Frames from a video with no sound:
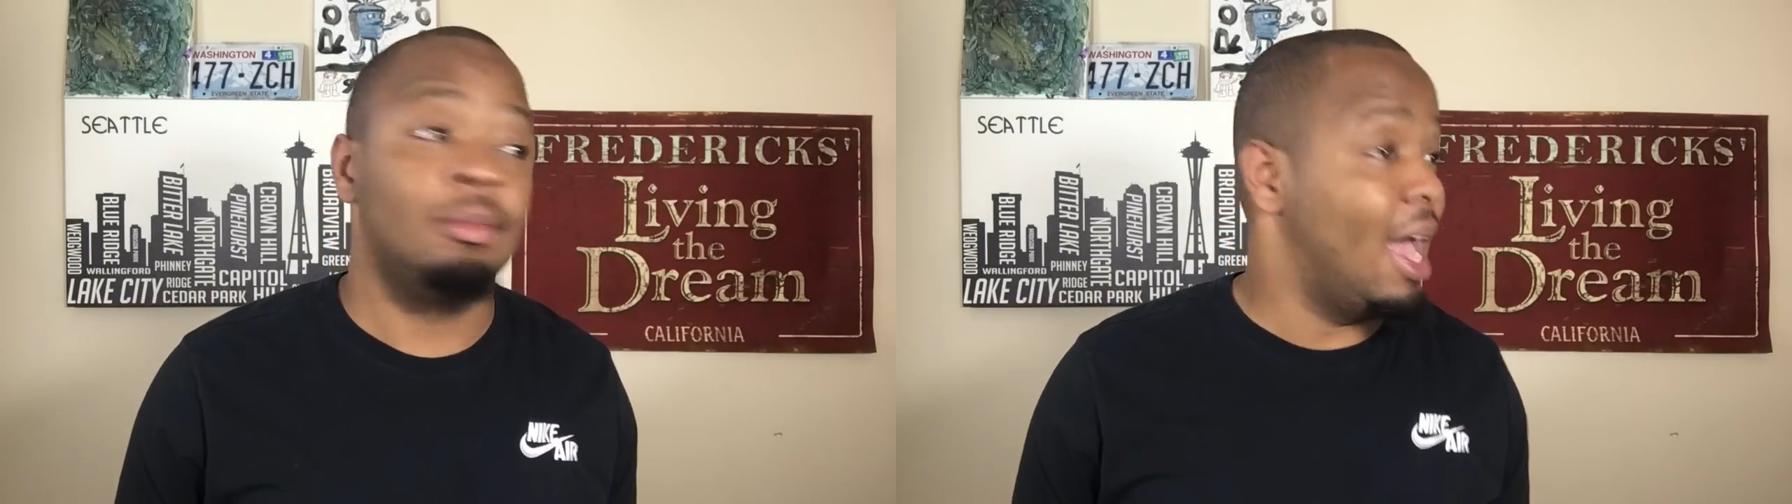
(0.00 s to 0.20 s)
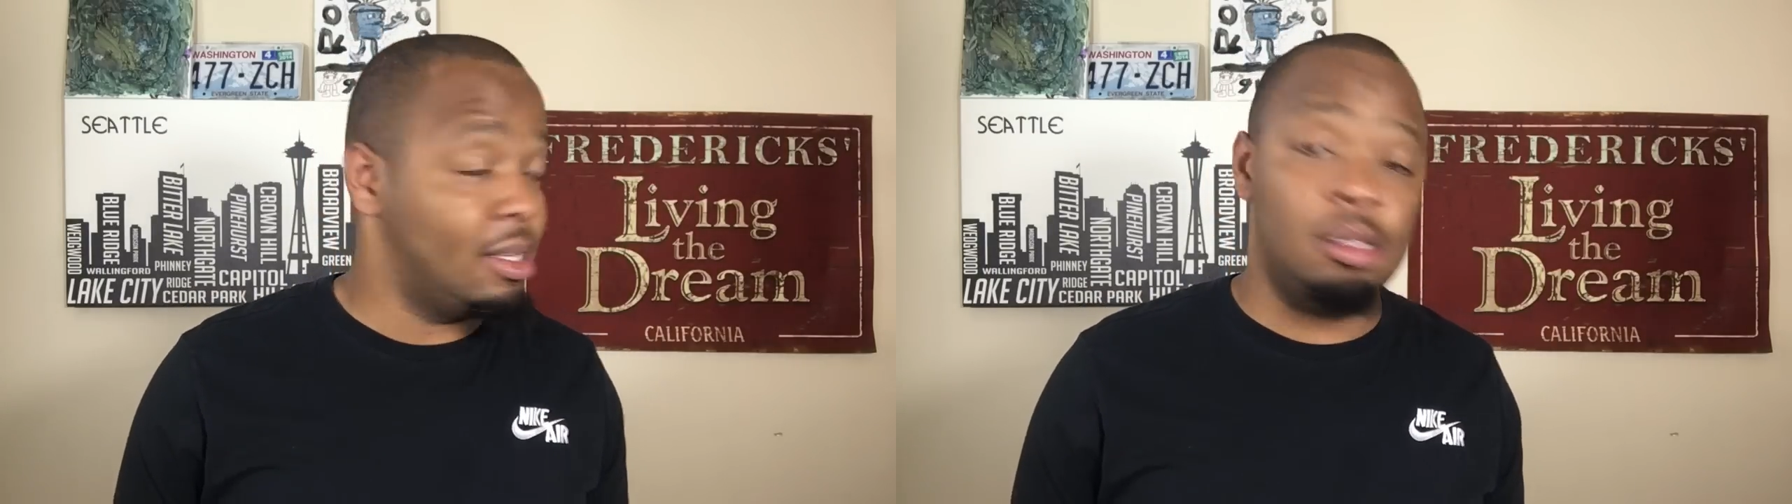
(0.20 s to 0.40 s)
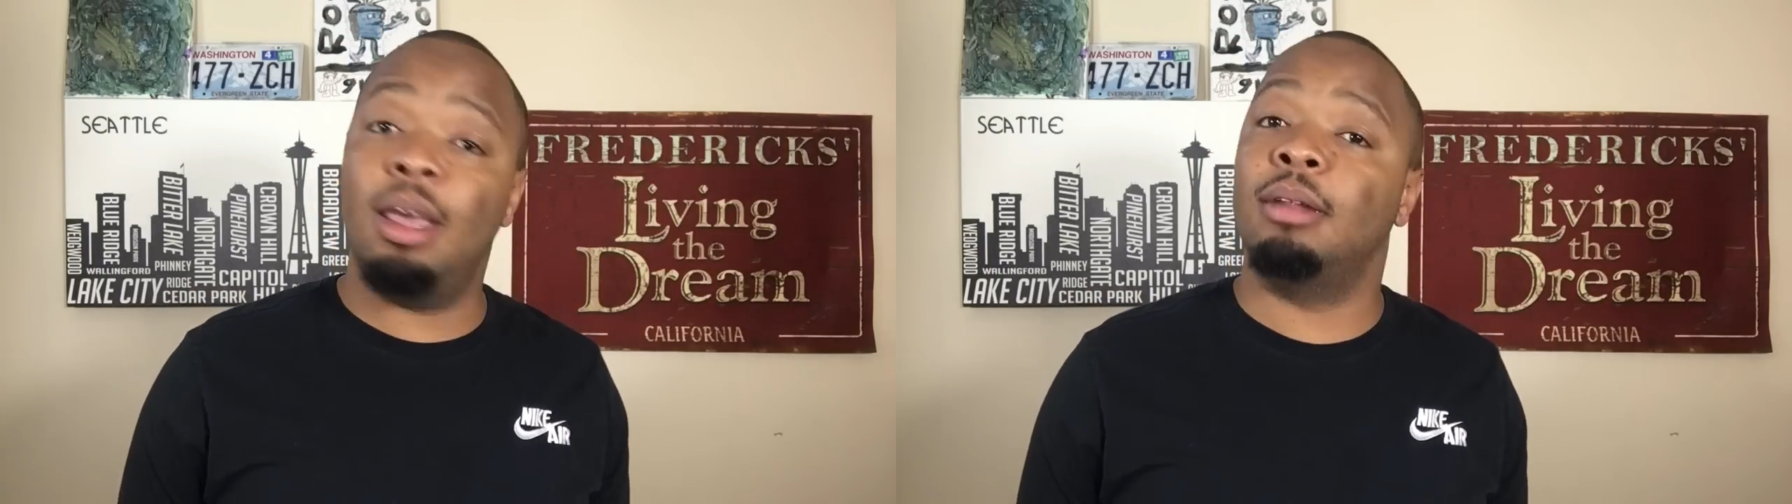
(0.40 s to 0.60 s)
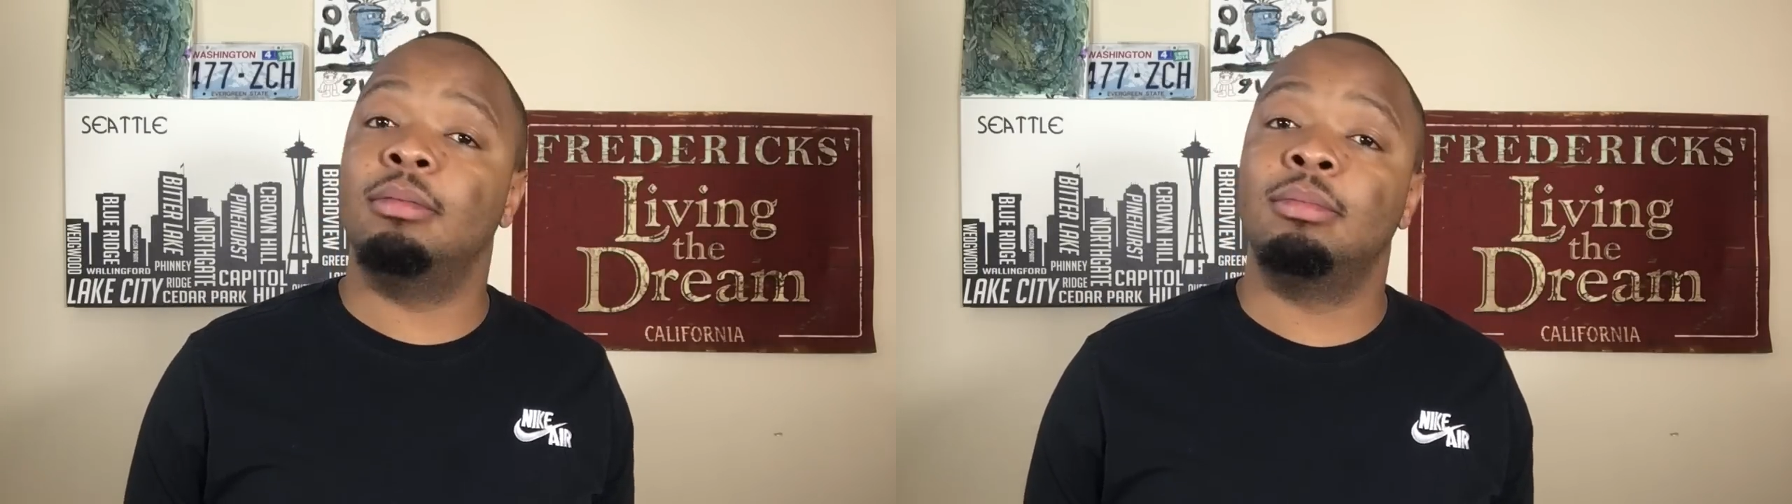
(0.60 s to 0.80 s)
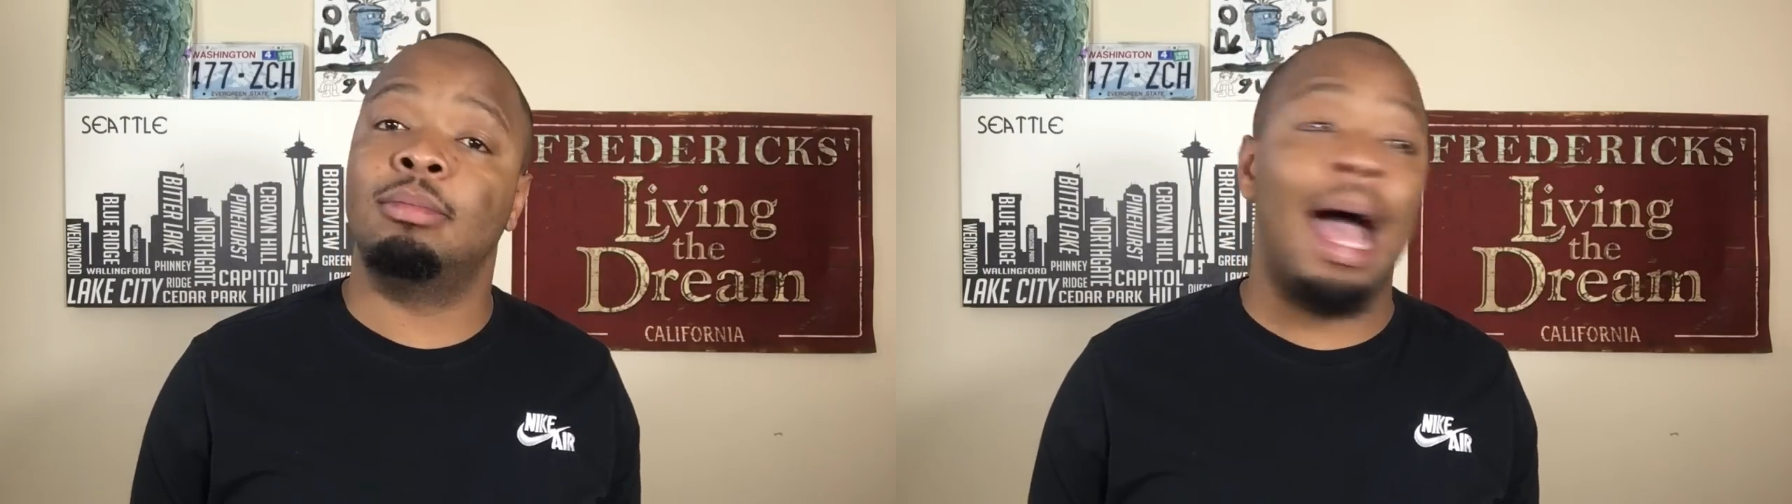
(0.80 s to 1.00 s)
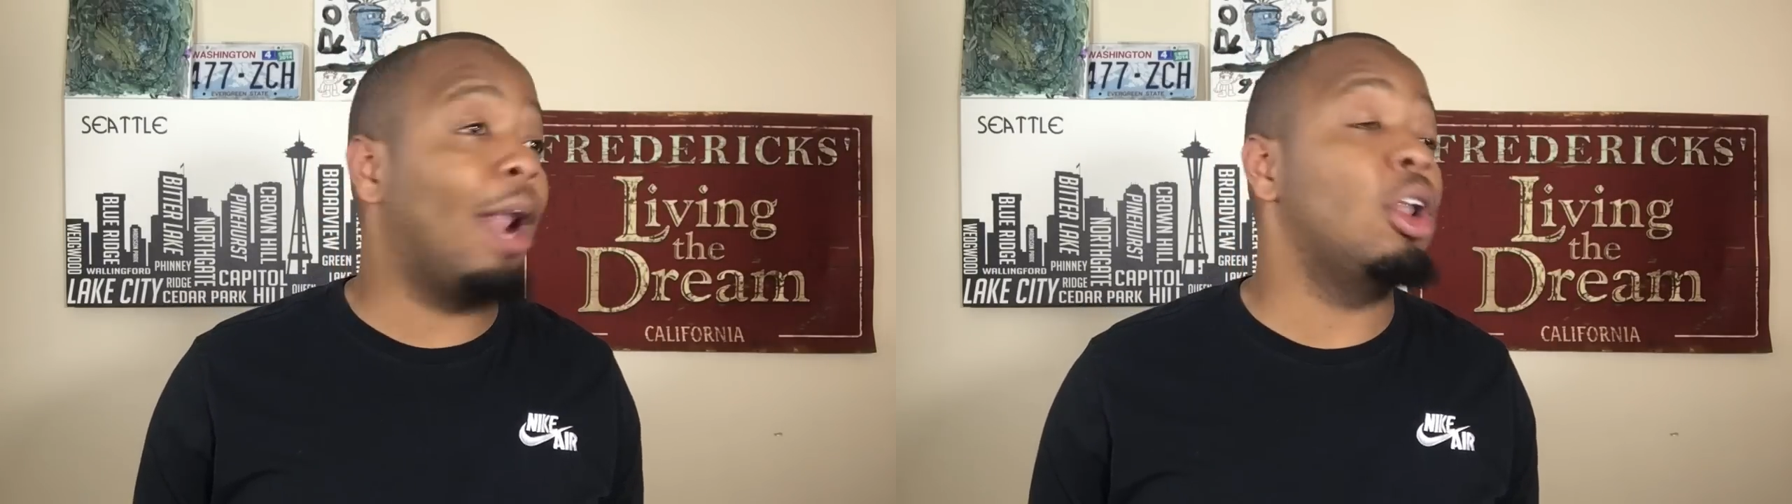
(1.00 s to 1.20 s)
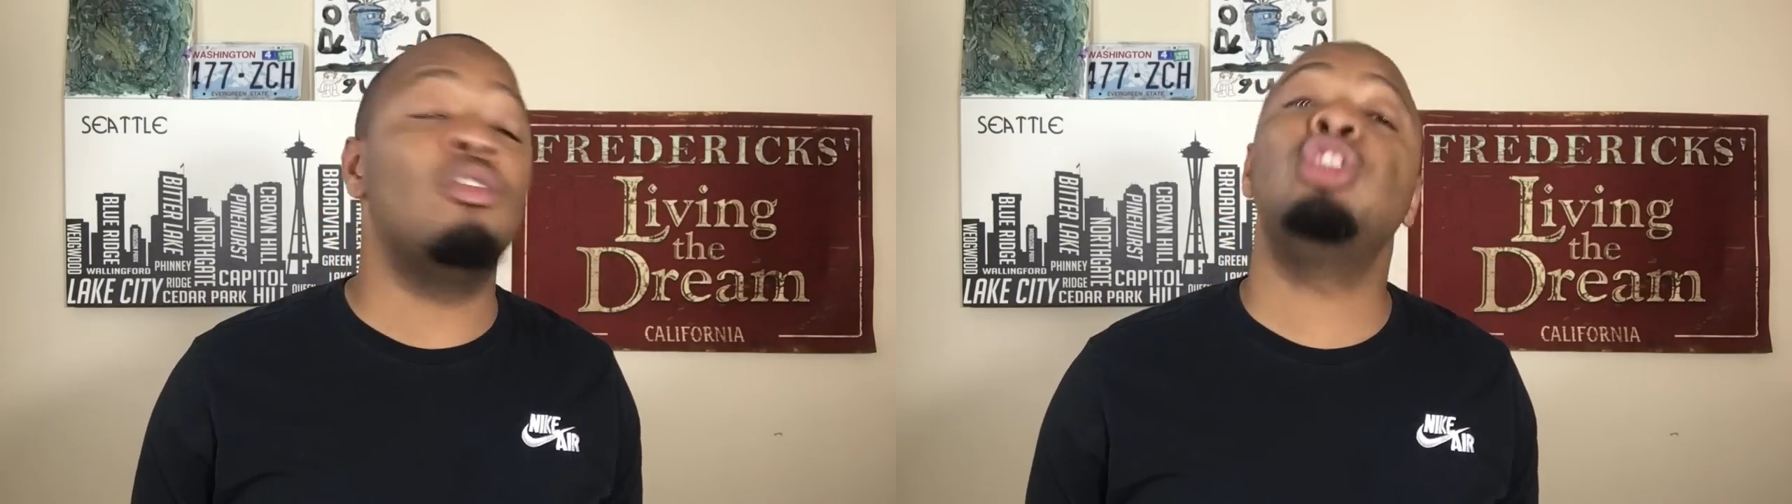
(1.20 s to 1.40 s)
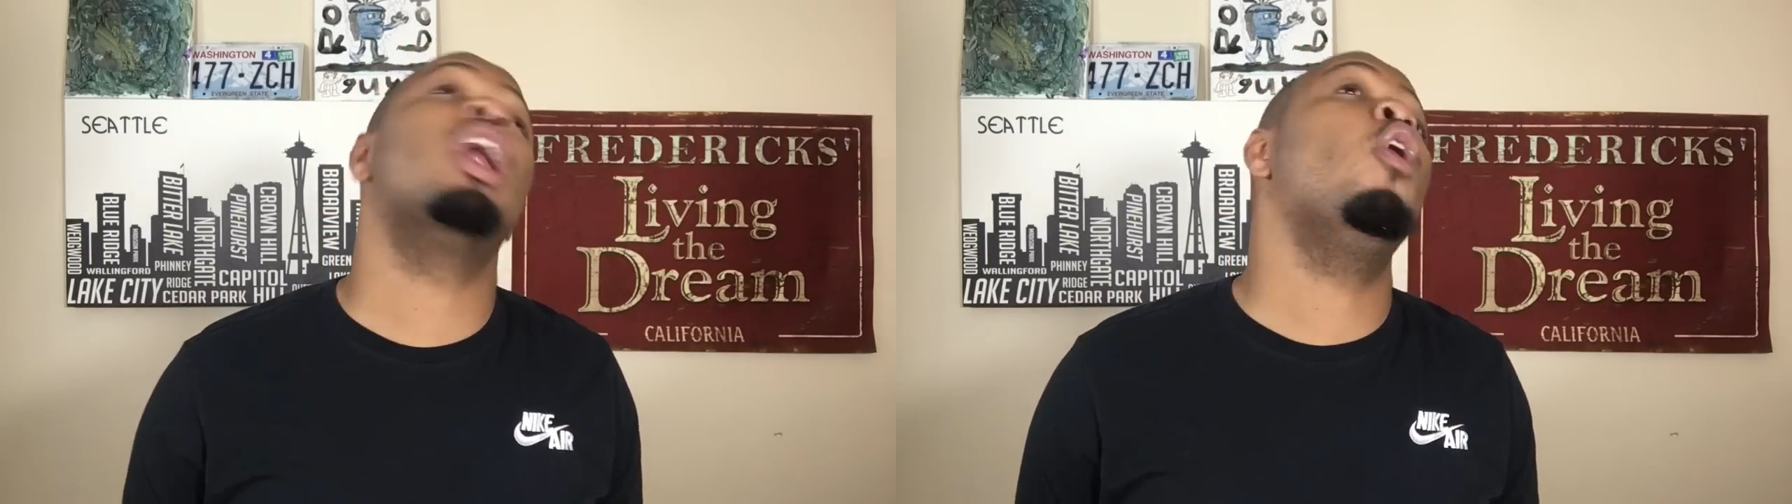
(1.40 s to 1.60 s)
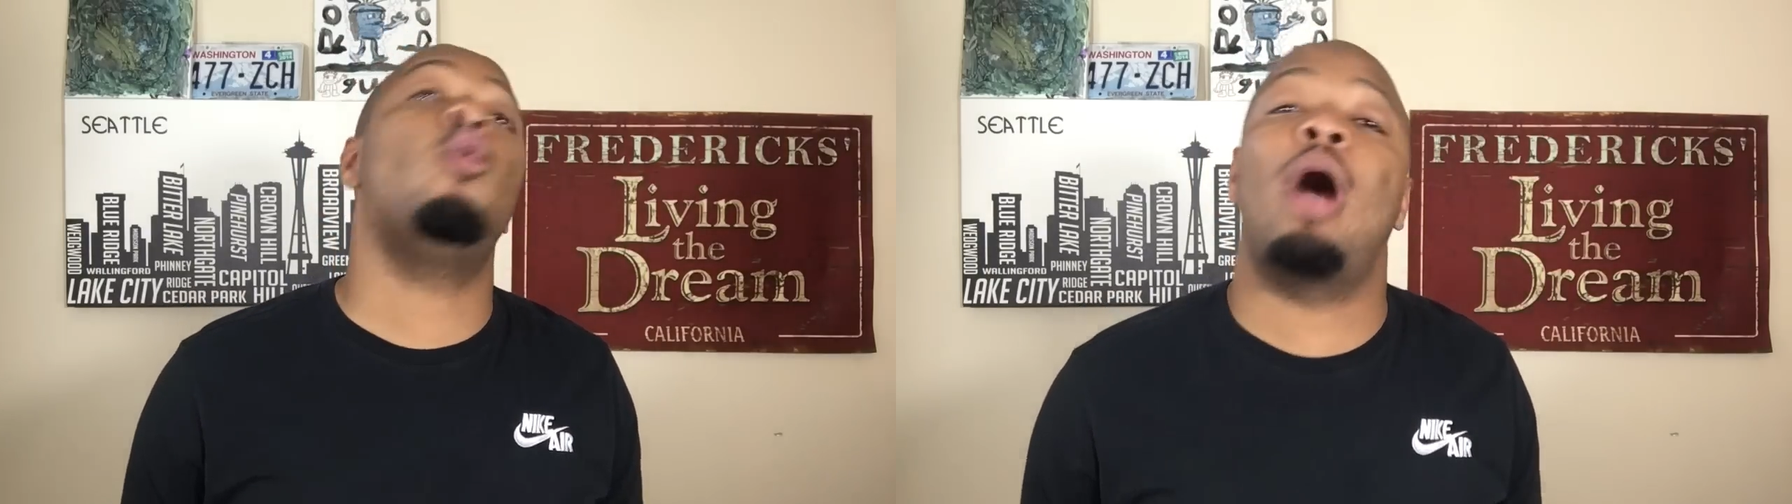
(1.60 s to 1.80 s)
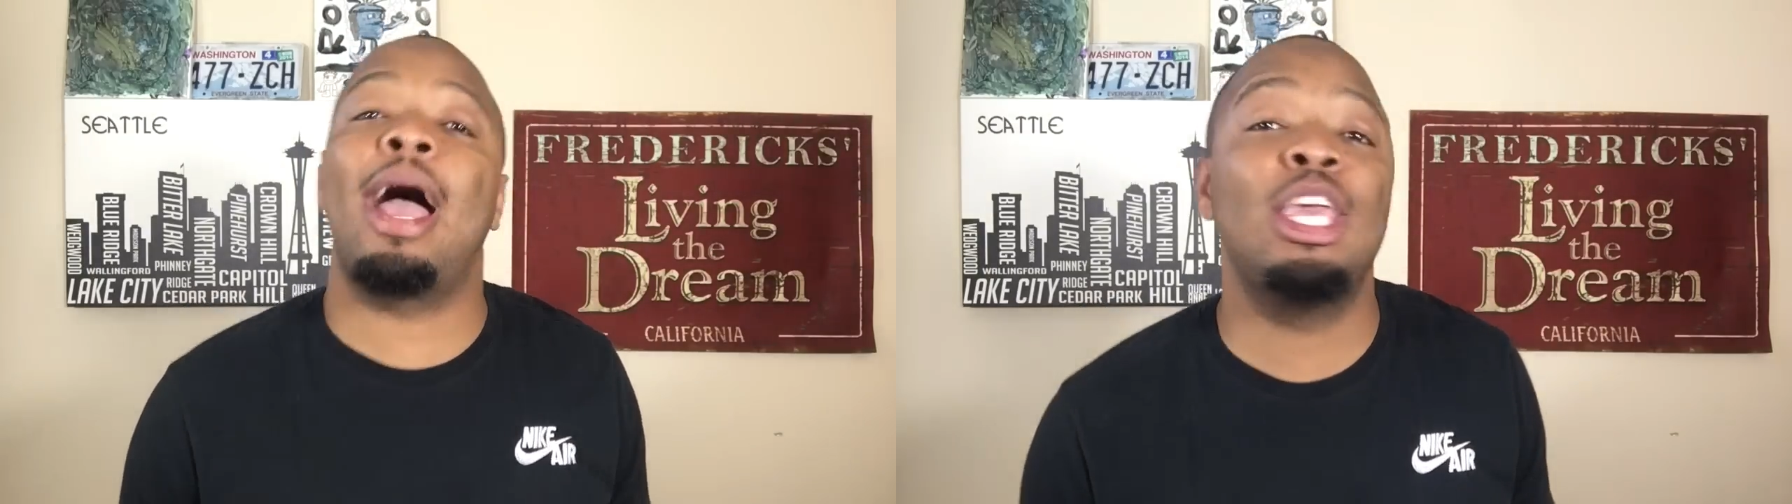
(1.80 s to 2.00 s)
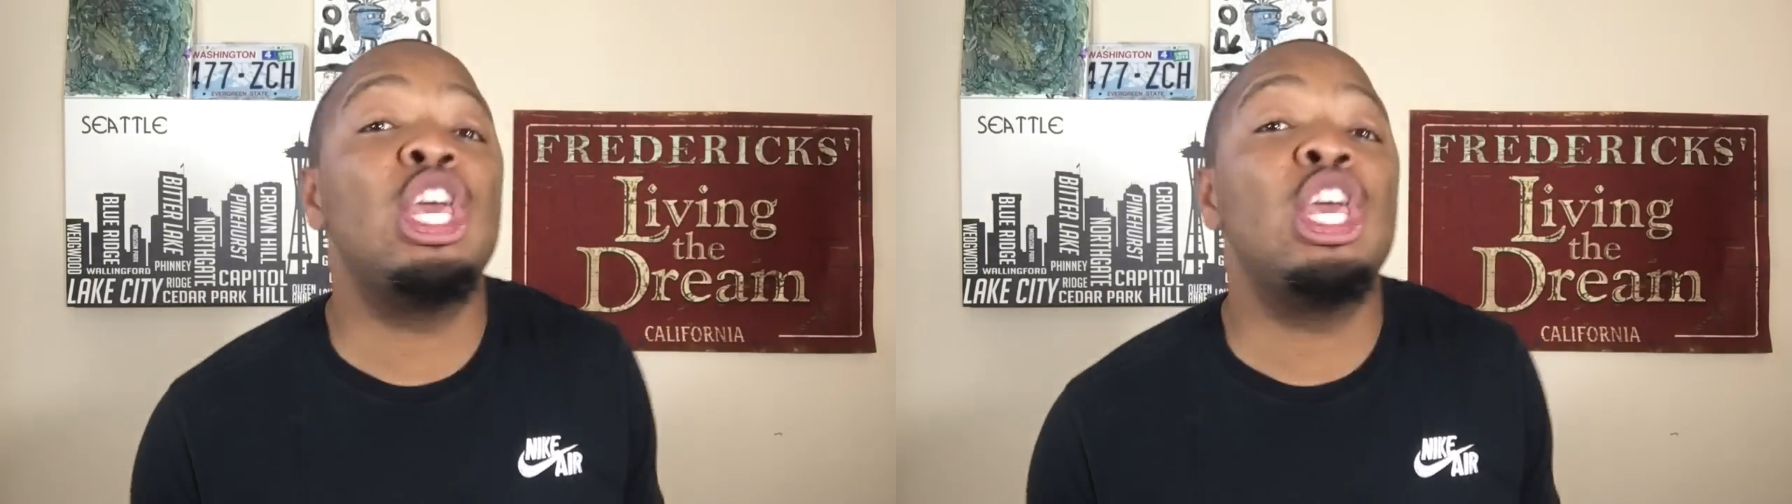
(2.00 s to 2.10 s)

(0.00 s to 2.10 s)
That's it. I don't even know why.